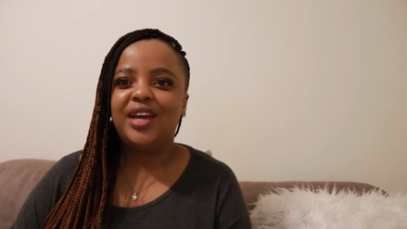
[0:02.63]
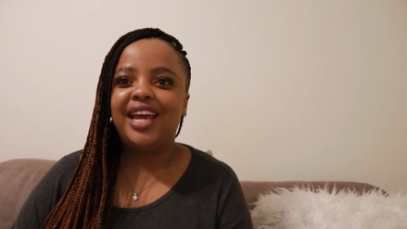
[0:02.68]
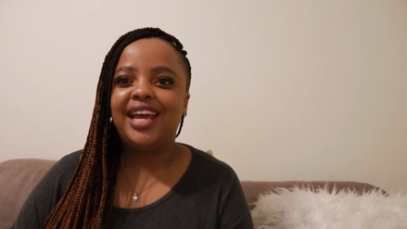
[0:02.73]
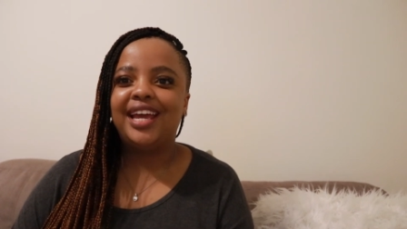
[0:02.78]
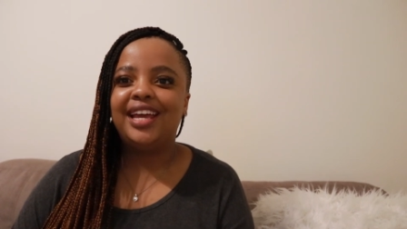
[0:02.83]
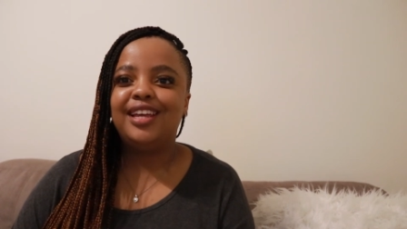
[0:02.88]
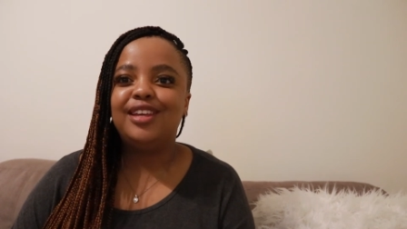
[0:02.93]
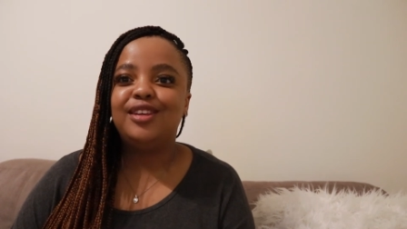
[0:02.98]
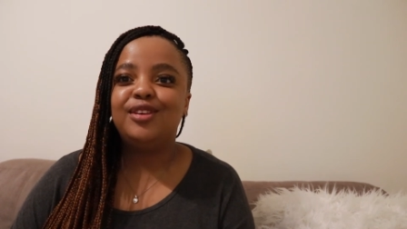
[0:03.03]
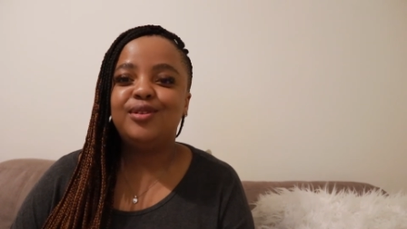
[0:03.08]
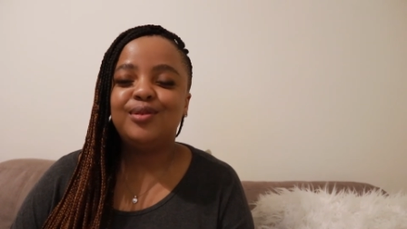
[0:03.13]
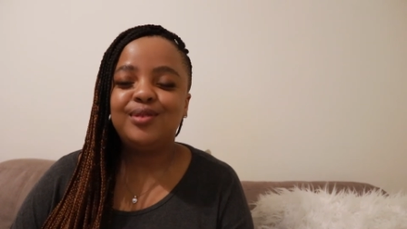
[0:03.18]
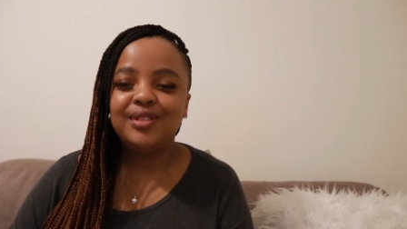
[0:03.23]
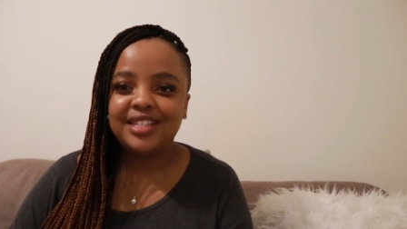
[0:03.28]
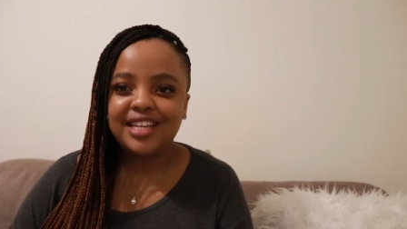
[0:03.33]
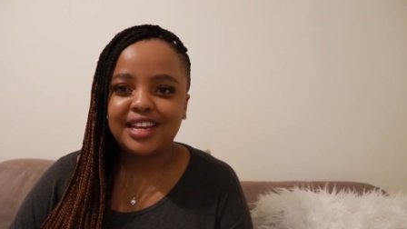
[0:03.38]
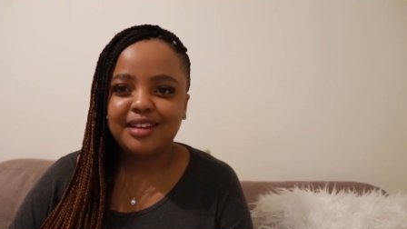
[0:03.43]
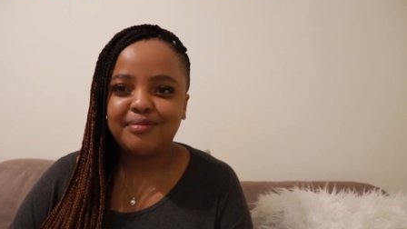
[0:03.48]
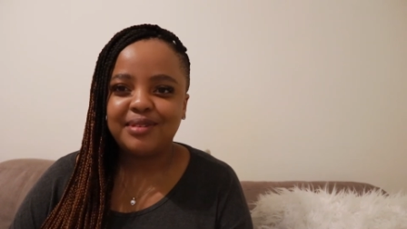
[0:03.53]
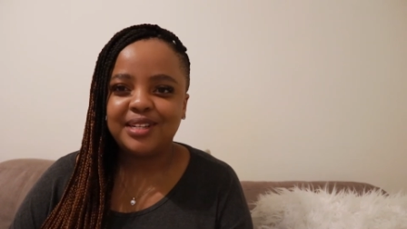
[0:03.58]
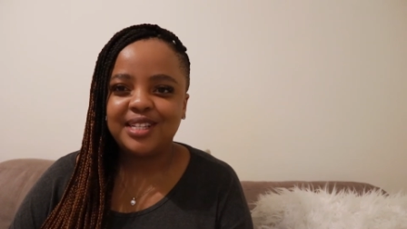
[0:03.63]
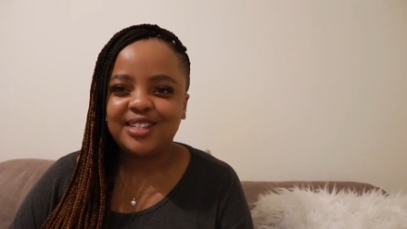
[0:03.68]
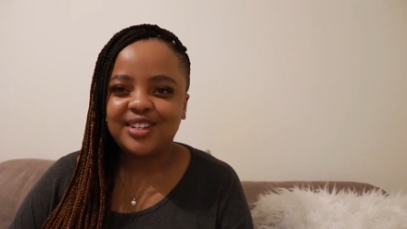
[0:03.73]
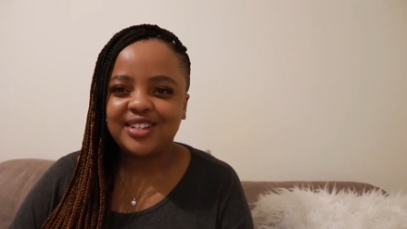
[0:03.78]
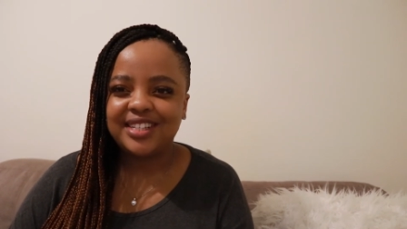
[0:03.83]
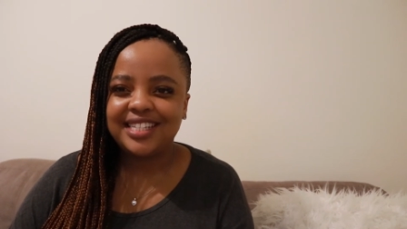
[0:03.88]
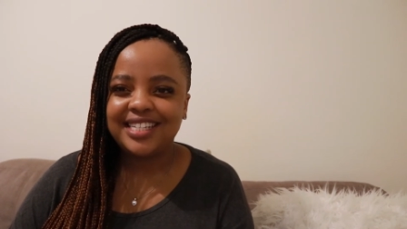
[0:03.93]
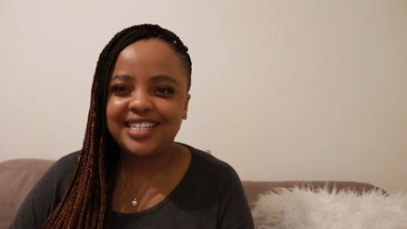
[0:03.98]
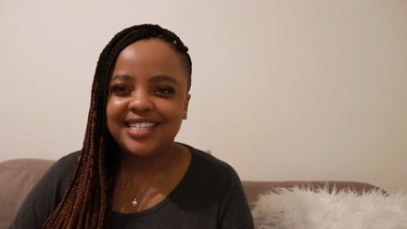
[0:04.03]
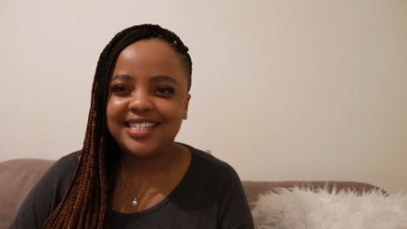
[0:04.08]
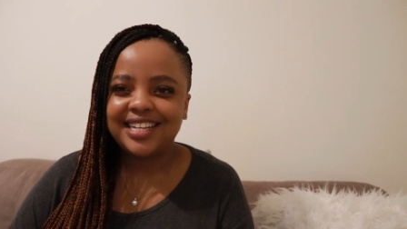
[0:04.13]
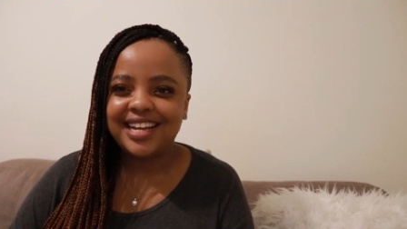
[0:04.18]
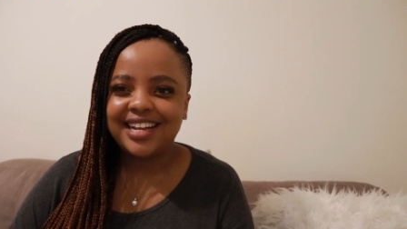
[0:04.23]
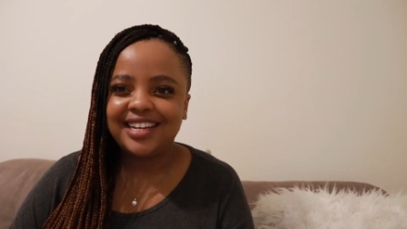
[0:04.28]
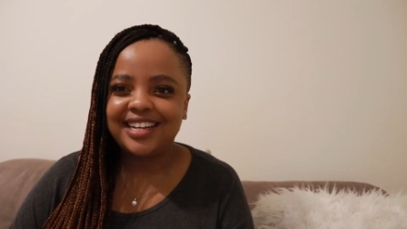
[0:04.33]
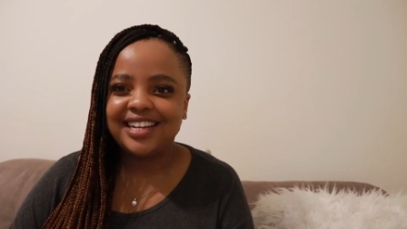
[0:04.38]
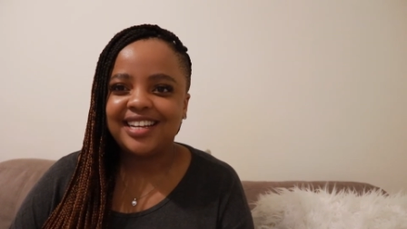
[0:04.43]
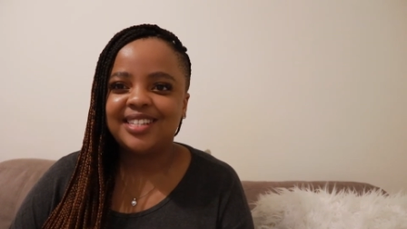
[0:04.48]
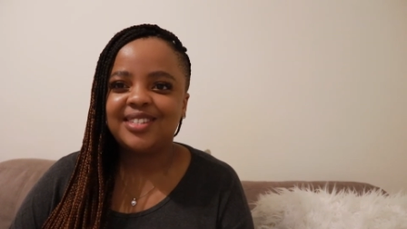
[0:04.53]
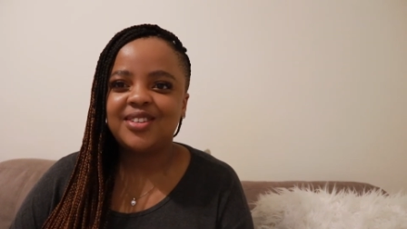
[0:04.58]
a new segment on Tee
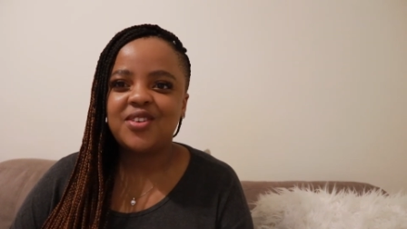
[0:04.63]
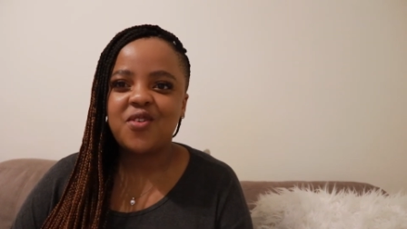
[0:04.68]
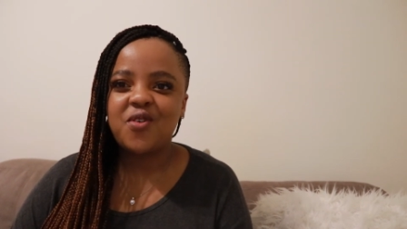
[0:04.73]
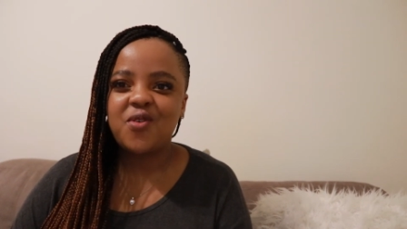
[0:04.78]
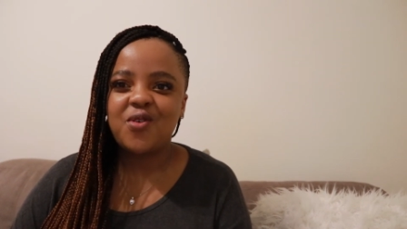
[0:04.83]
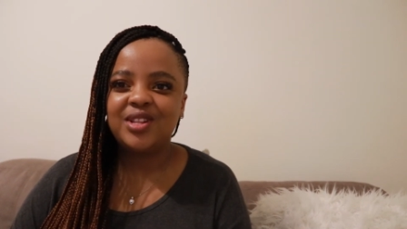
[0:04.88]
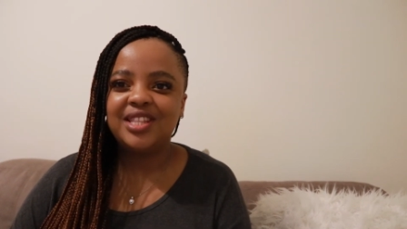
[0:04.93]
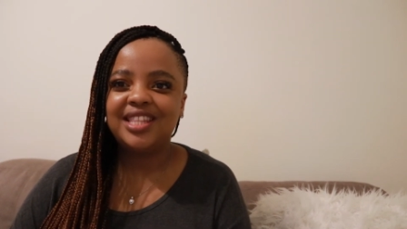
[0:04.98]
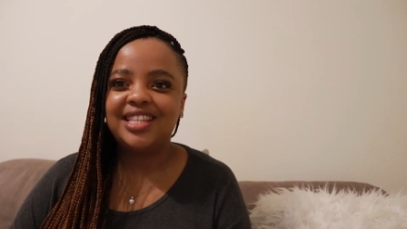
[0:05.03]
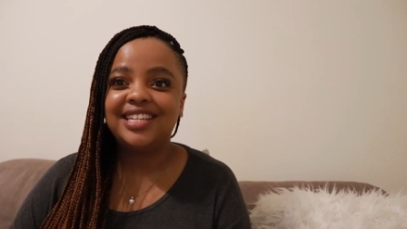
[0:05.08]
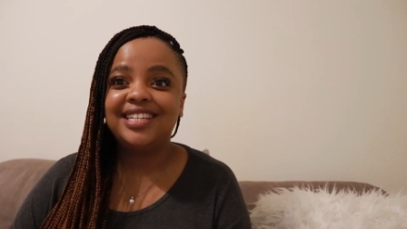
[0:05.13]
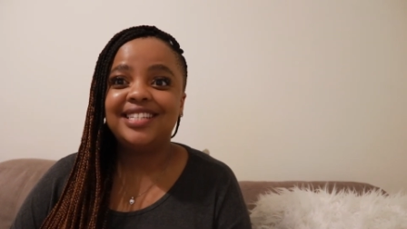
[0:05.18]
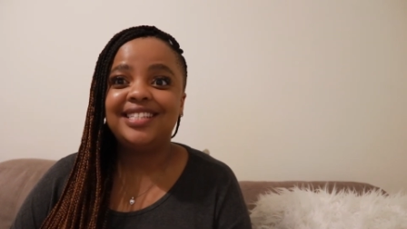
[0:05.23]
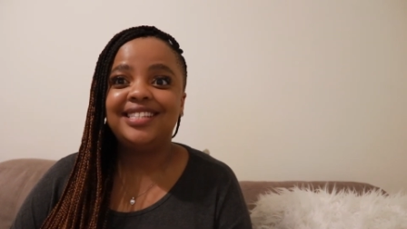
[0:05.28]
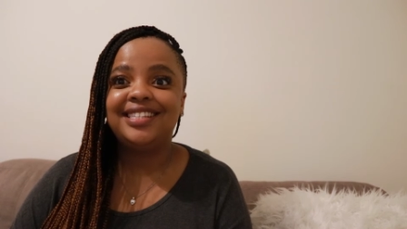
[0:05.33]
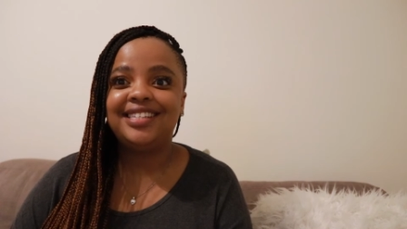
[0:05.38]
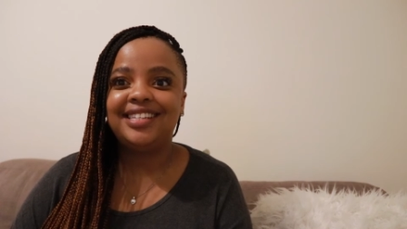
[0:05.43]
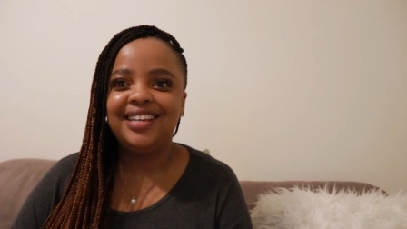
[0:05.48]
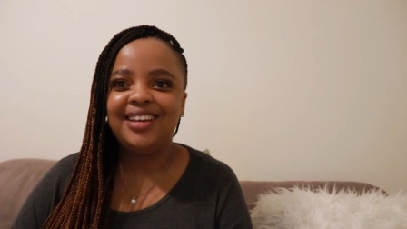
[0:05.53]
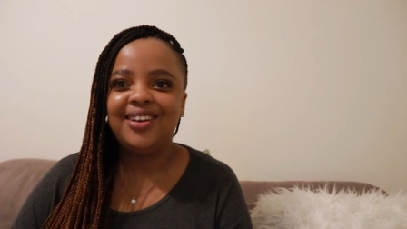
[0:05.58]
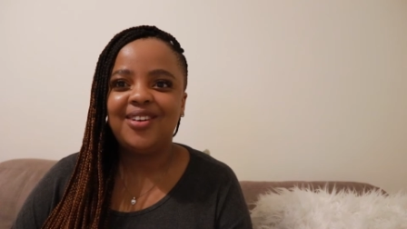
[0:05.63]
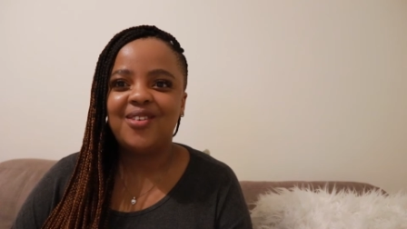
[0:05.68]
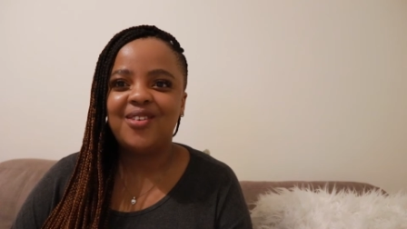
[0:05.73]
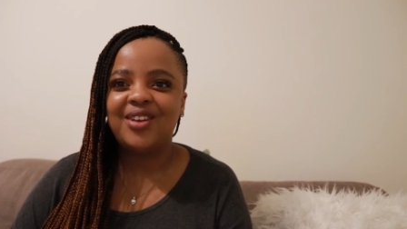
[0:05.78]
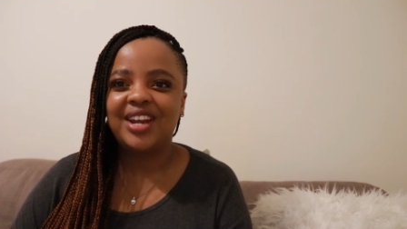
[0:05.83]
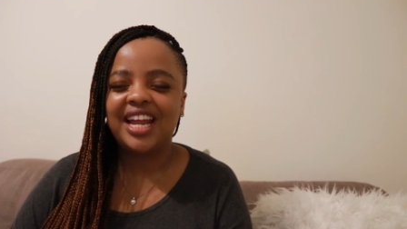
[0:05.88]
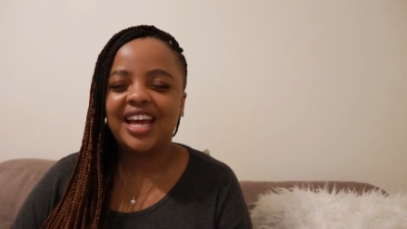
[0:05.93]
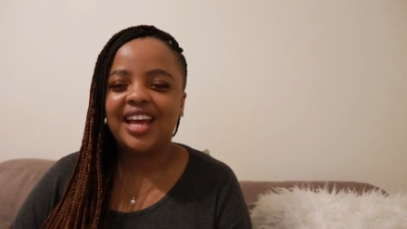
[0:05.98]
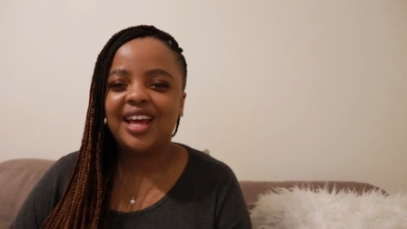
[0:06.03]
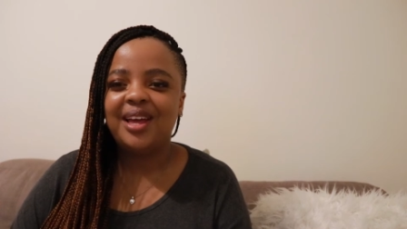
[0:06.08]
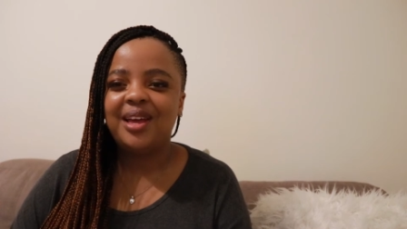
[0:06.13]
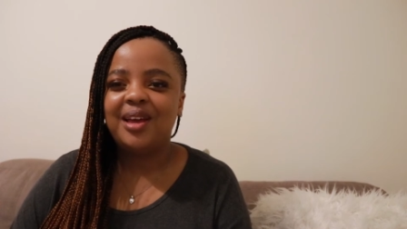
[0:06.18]
Sundays called the Tee Corner,